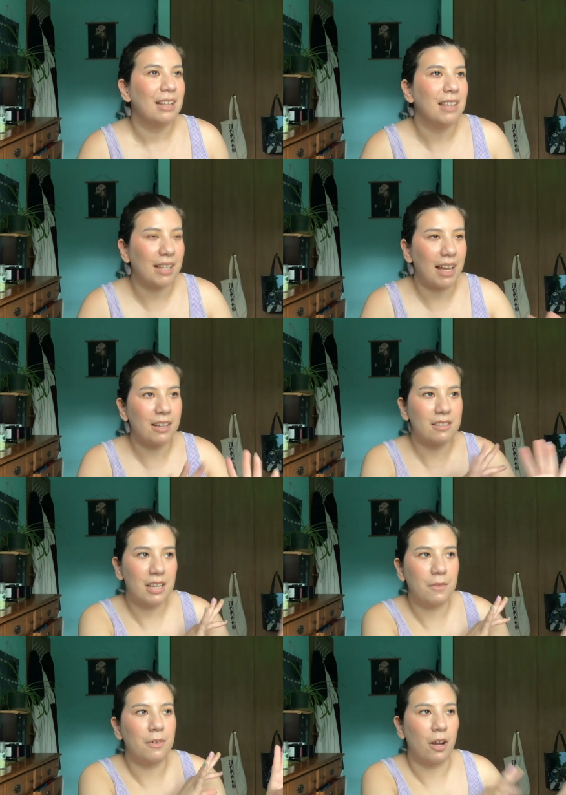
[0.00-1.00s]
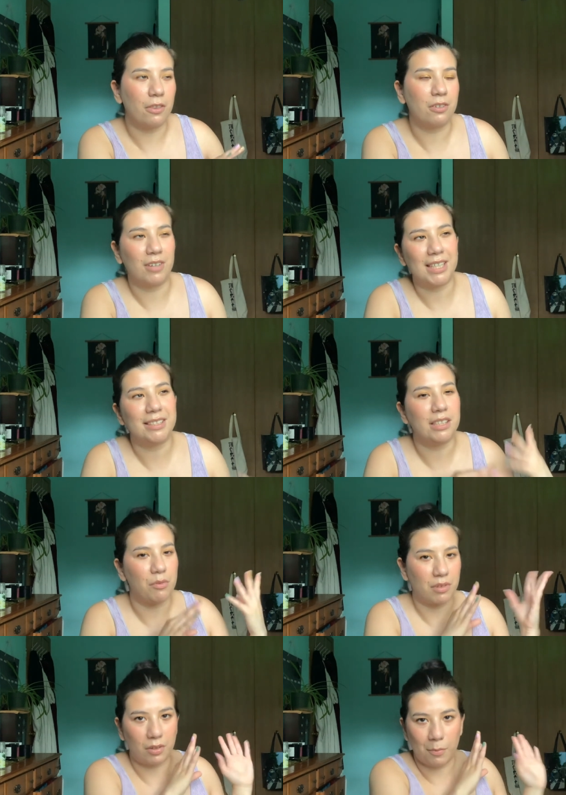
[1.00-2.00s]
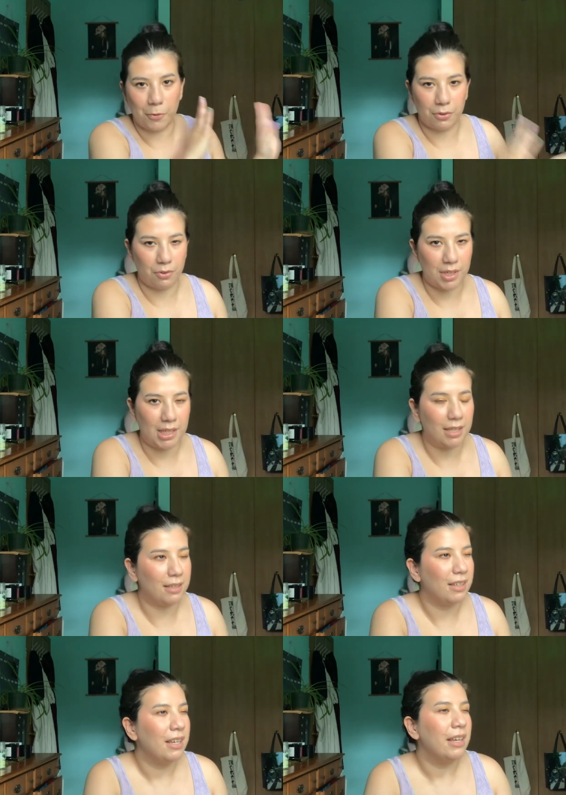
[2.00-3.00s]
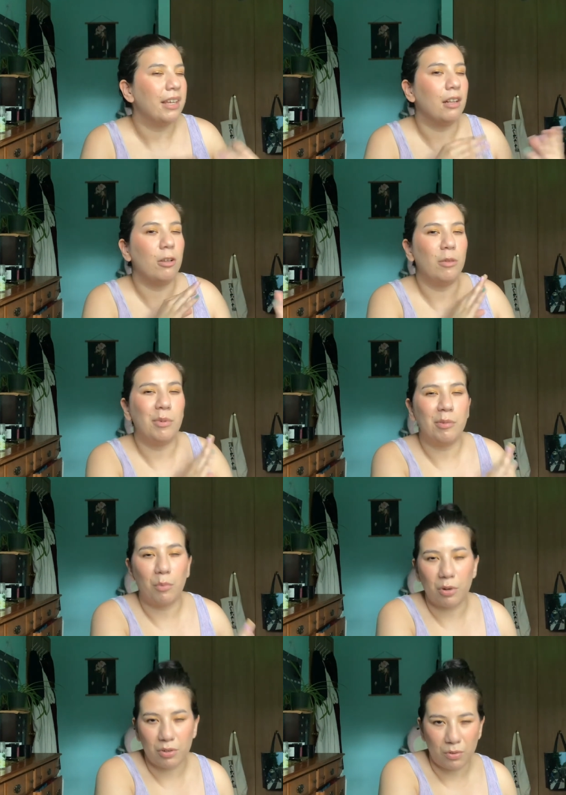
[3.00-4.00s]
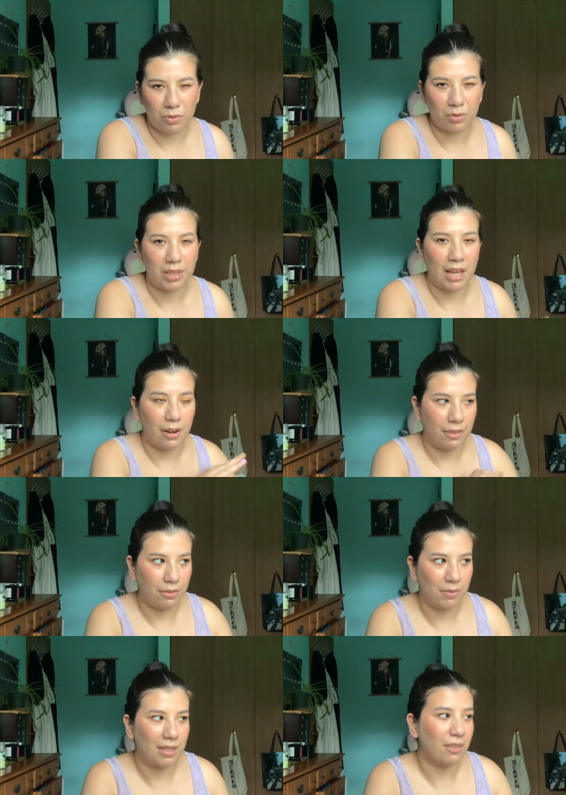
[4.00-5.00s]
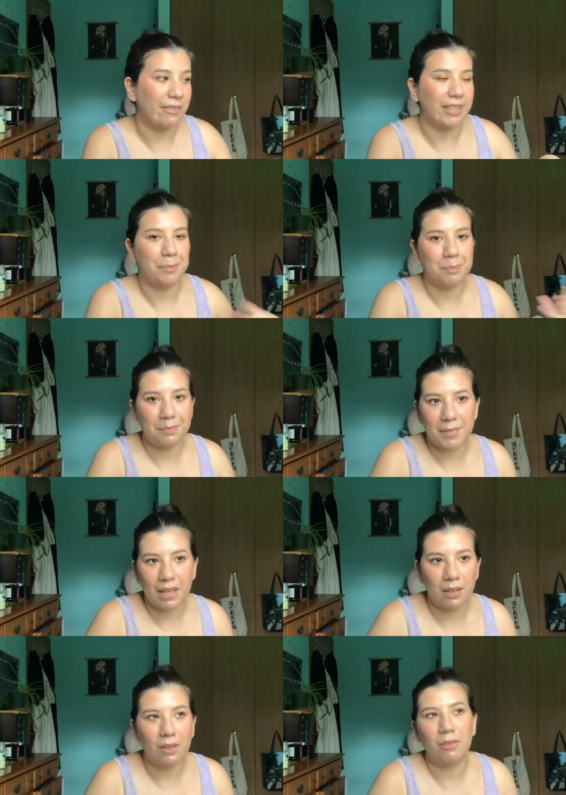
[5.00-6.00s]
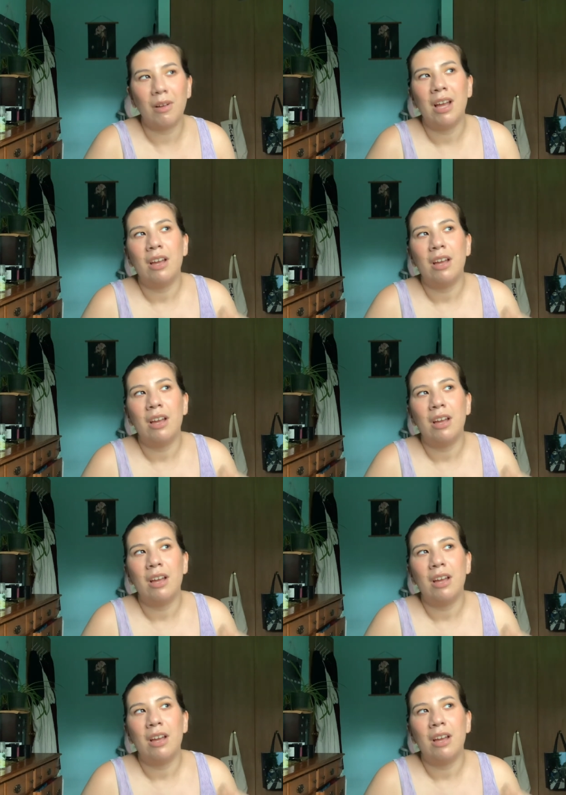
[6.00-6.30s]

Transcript: Like I could tell for On the Horizon, it was a little more green and a little bit more neutrally out of the three. So I was like, no.